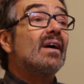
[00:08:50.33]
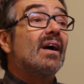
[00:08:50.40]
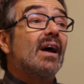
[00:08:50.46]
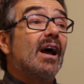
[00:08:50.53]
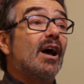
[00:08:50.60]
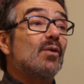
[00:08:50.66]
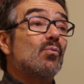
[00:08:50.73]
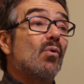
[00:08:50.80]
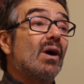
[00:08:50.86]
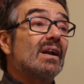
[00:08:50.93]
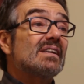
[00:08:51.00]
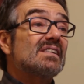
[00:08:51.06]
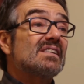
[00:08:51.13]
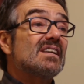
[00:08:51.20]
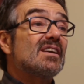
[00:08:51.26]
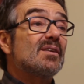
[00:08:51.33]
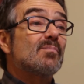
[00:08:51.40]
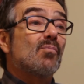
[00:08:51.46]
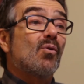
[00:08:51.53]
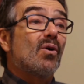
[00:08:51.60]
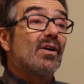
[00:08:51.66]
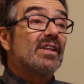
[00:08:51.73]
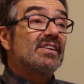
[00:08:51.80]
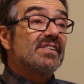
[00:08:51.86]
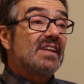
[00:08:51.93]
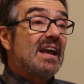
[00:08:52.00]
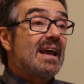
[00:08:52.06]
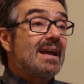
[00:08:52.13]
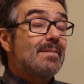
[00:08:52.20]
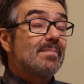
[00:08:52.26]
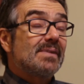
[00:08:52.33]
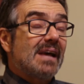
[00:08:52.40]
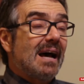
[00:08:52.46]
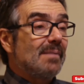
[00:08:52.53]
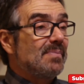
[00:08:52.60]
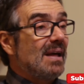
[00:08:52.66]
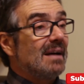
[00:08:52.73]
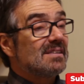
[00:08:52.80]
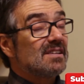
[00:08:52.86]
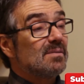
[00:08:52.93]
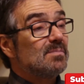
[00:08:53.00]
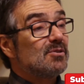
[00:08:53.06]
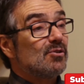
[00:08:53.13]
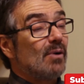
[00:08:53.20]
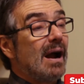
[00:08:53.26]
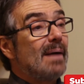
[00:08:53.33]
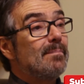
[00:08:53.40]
and want to see more of the same, tap that subscribe